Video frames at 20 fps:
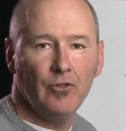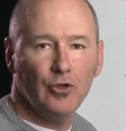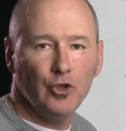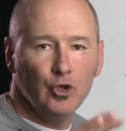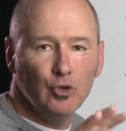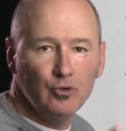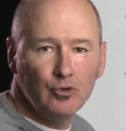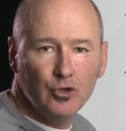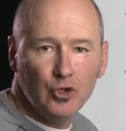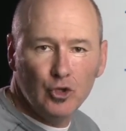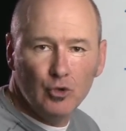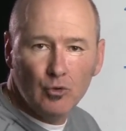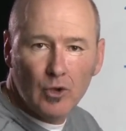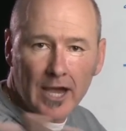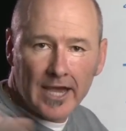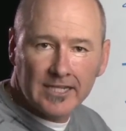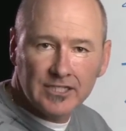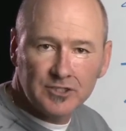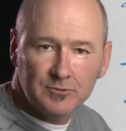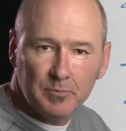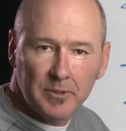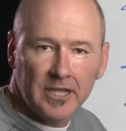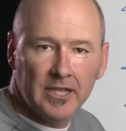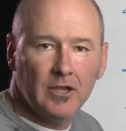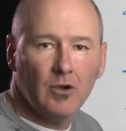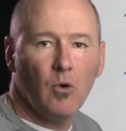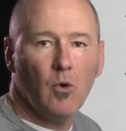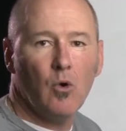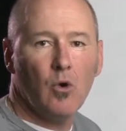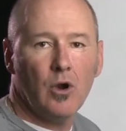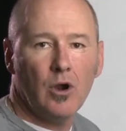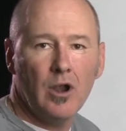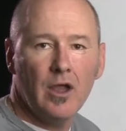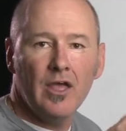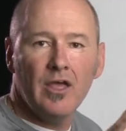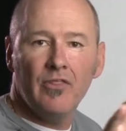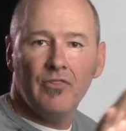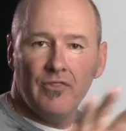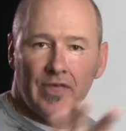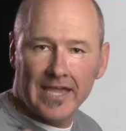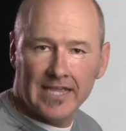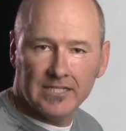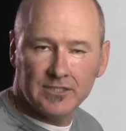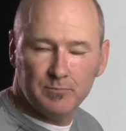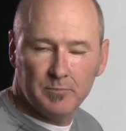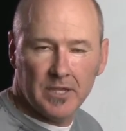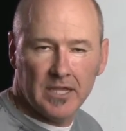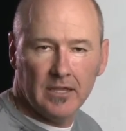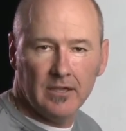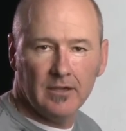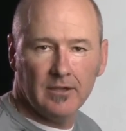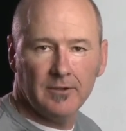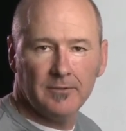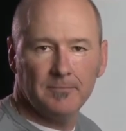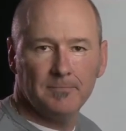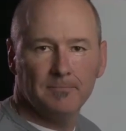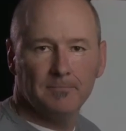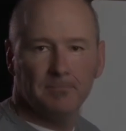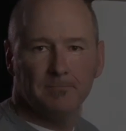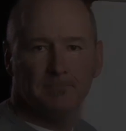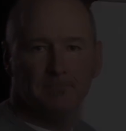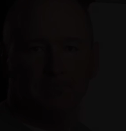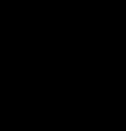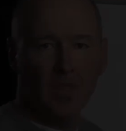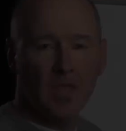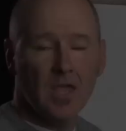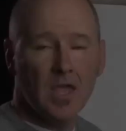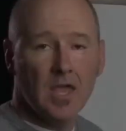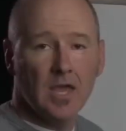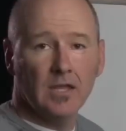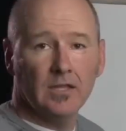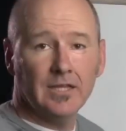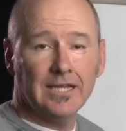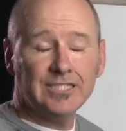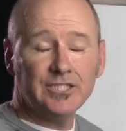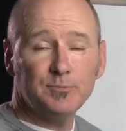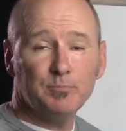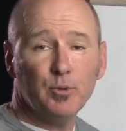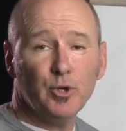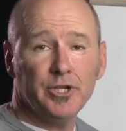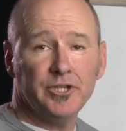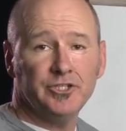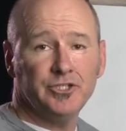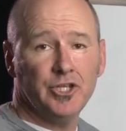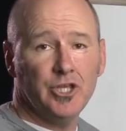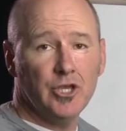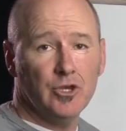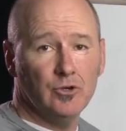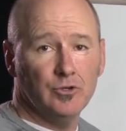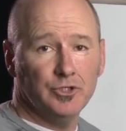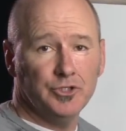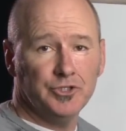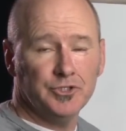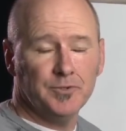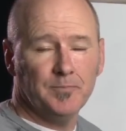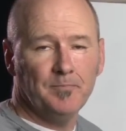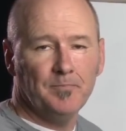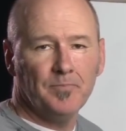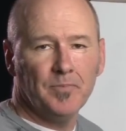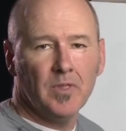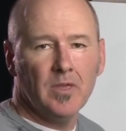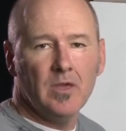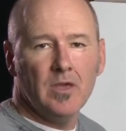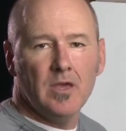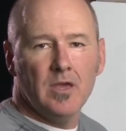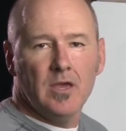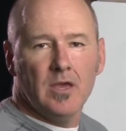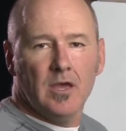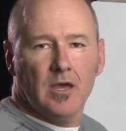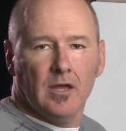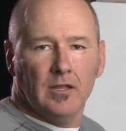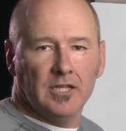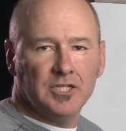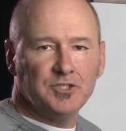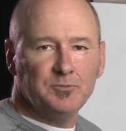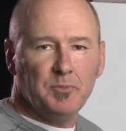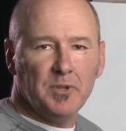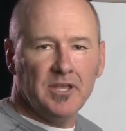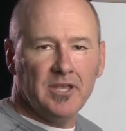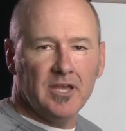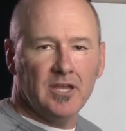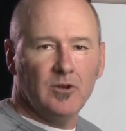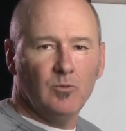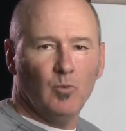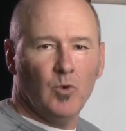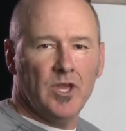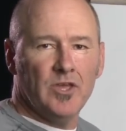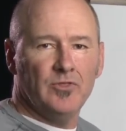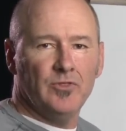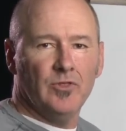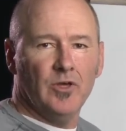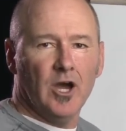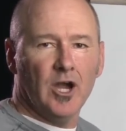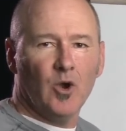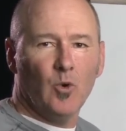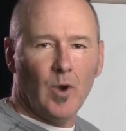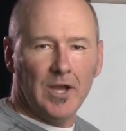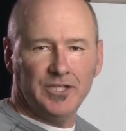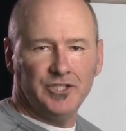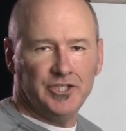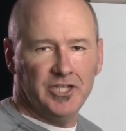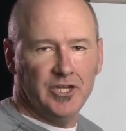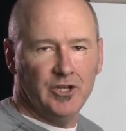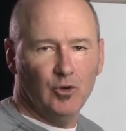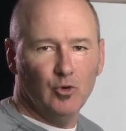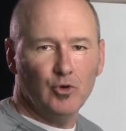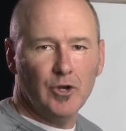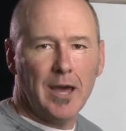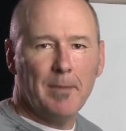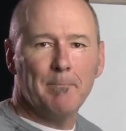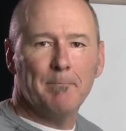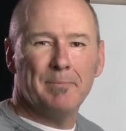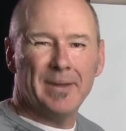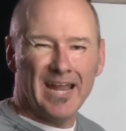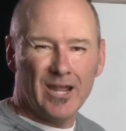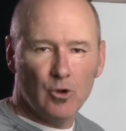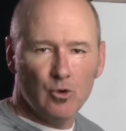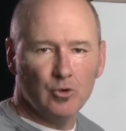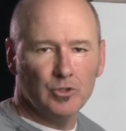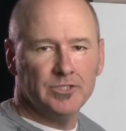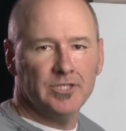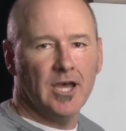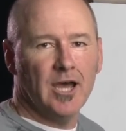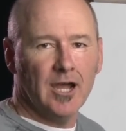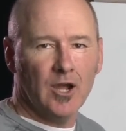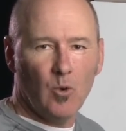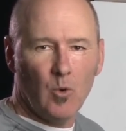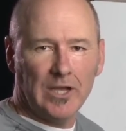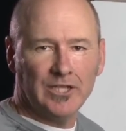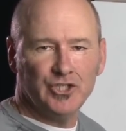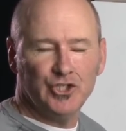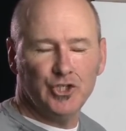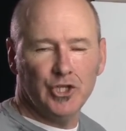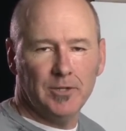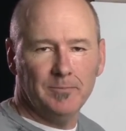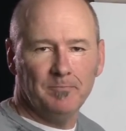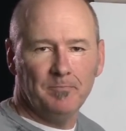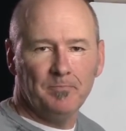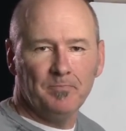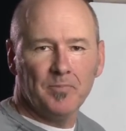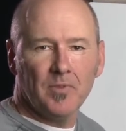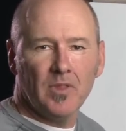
You guys speak or they speak. Let's put it to use. Let's begin with a question, una pregunta, a question.